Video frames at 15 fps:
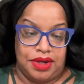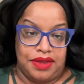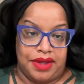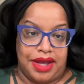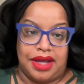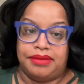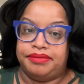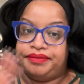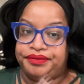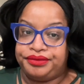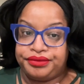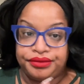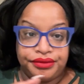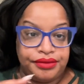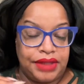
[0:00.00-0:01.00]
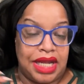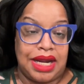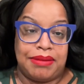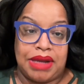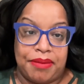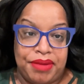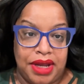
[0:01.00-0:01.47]
that. And I'm
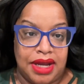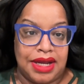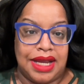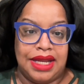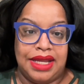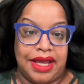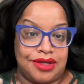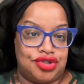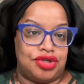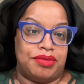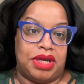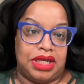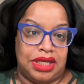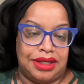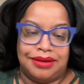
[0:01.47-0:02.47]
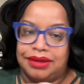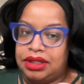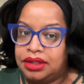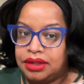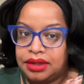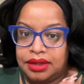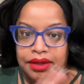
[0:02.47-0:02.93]
not paying any extra money
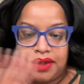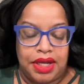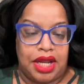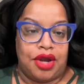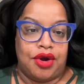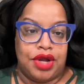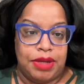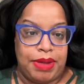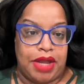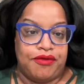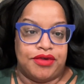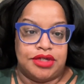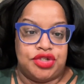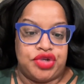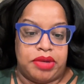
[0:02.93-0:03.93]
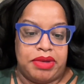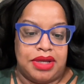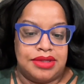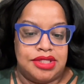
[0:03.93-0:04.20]
that I already pay for streaming.